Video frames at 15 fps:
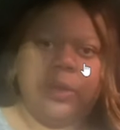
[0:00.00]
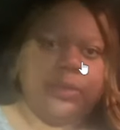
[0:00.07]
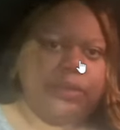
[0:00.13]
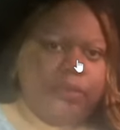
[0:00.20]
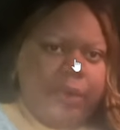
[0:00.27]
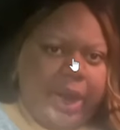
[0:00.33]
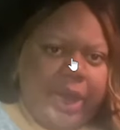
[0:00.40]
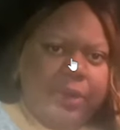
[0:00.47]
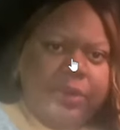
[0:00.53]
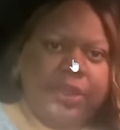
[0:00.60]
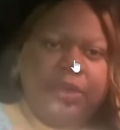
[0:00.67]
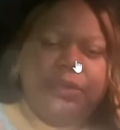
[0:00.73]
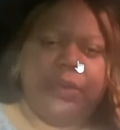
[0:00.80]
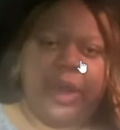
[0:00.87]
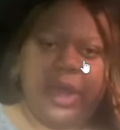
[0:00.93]
goes around
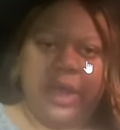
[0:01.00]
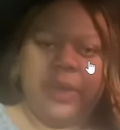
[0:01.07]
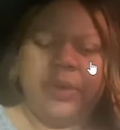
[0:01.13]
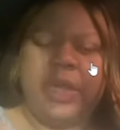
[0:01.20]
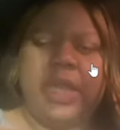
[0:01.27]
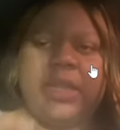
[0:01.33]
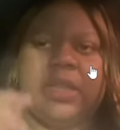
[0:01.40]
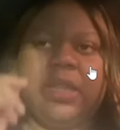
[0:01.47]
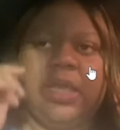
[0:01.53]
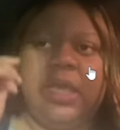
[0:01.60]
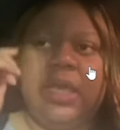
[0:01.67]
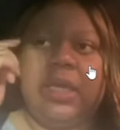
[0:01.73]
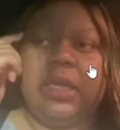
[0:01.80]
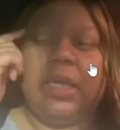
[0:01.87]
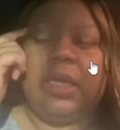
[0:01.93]
and around, and
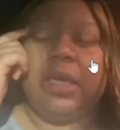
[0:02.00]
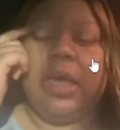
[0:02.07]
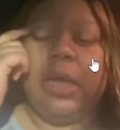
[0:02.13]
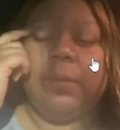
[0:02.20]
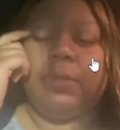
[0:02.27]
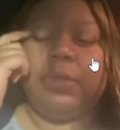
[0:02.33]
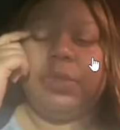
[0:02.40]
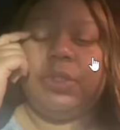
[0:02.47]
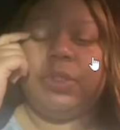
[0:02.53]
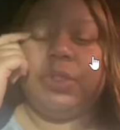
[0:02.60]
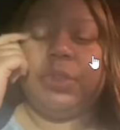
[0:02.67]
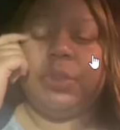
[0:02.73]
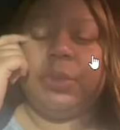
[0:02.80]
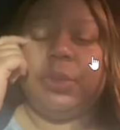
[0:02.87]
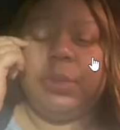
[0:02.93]
then it comes
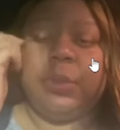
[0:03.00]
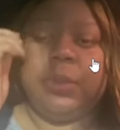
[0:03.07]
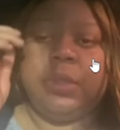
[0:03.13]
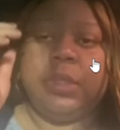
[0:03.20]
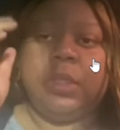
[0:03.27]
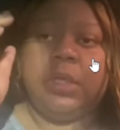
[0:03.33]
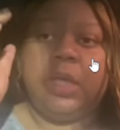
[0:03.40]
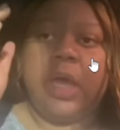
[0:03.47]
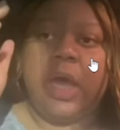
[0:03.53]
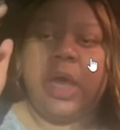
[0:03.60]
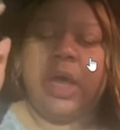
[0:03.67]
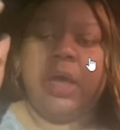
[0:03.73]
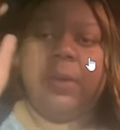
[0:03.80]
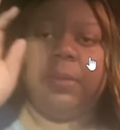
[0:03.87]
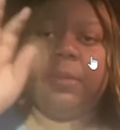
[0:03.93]
to
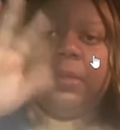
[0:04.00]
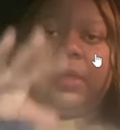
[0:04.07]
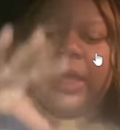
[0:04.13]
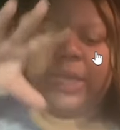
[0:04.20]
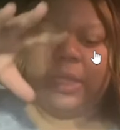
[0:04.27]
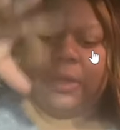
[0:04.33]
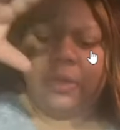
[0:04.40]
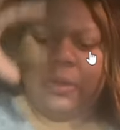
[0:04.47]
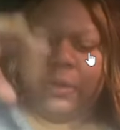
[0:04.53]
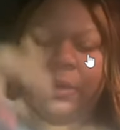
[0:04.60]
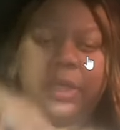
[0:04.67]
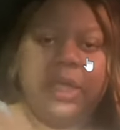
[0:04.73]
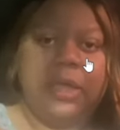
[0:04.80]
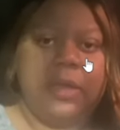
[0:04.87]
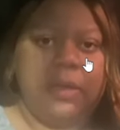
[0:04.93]
um, like a little
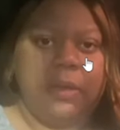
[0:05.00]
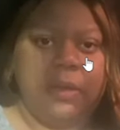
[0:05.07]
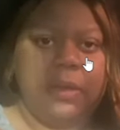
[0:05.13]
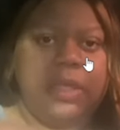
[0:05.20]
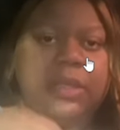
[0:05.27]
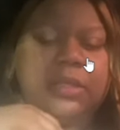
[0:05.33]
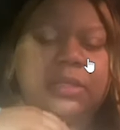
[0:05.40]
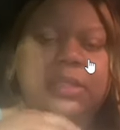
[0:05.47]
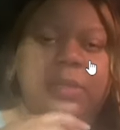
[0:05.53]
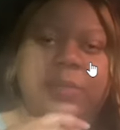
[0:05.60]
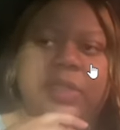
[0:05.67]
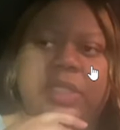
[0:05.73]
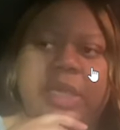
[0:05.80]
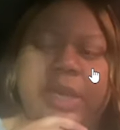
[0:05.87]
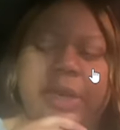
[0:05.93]
hill in the
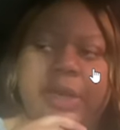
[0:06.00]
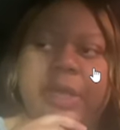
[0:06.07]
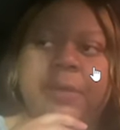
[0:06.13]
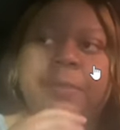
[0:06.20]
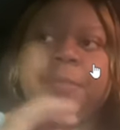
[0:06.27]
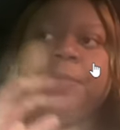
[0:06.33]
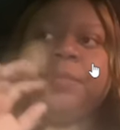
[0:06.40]
cemetery